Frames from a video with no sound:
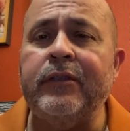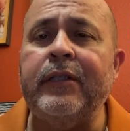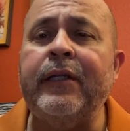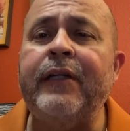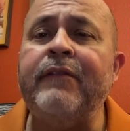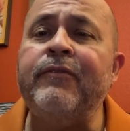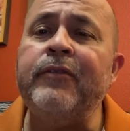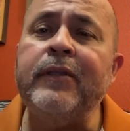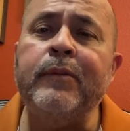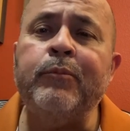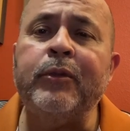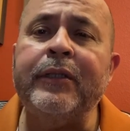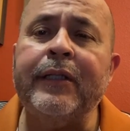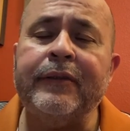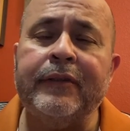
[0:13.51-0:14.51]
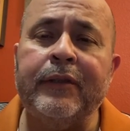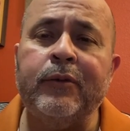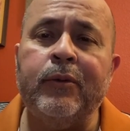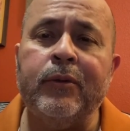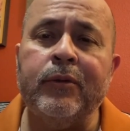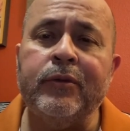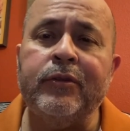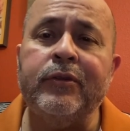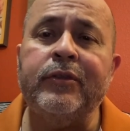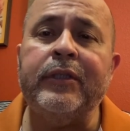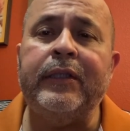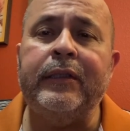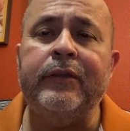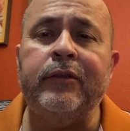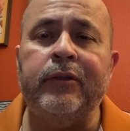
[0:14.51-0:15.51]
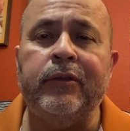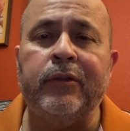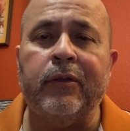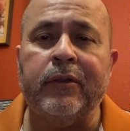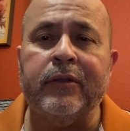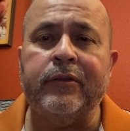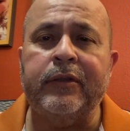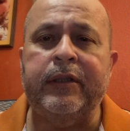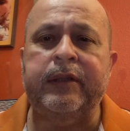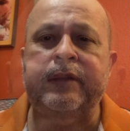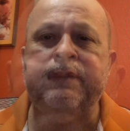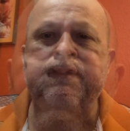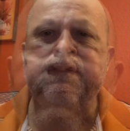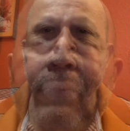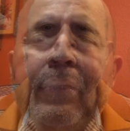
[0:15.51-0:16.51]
to take film production courses in New York City.